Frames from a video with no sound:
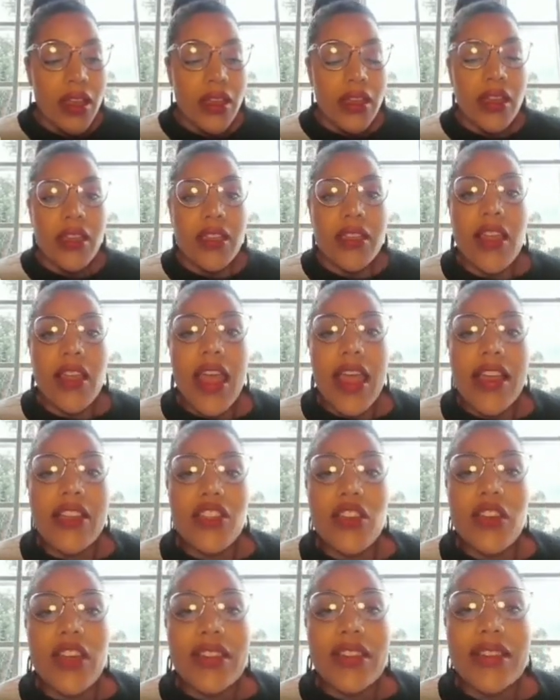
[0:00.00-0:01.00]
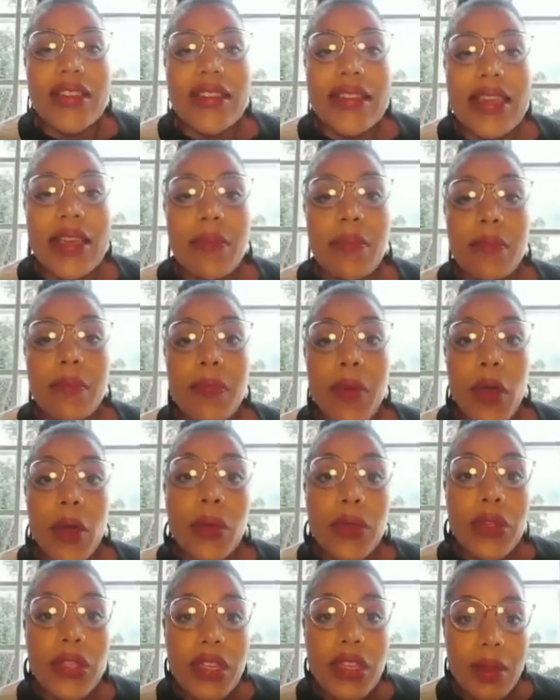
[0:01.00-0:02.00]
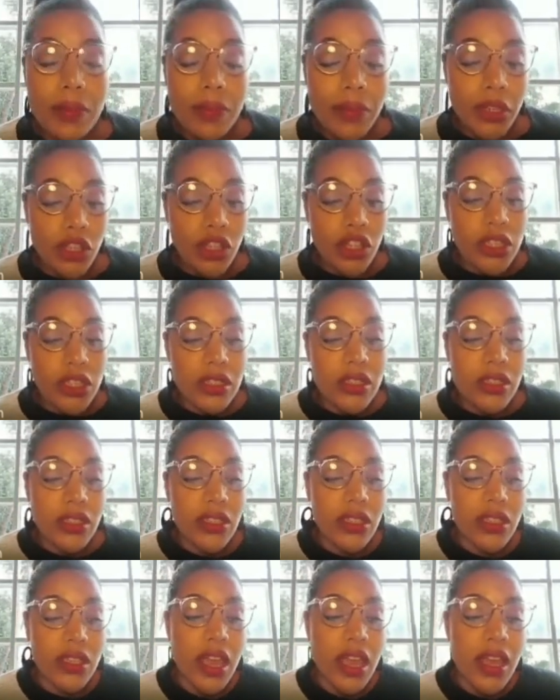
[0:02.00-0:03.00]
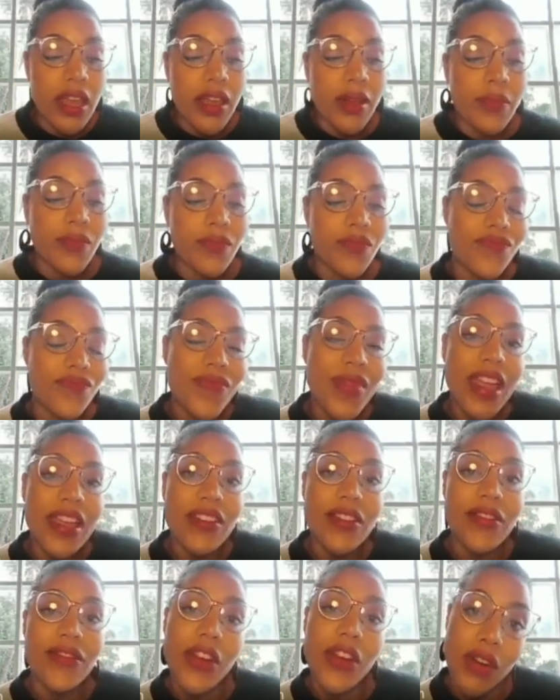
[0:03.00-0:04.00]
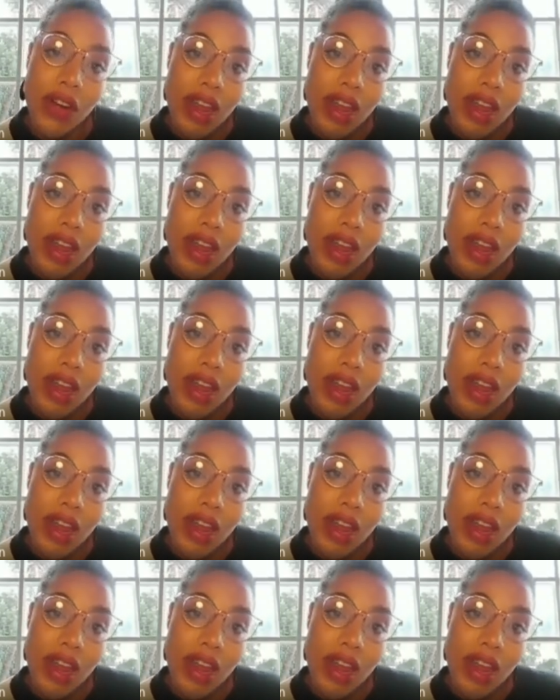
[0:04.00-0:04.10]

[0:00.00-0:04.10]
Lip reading: So as you can see, both submissions had a very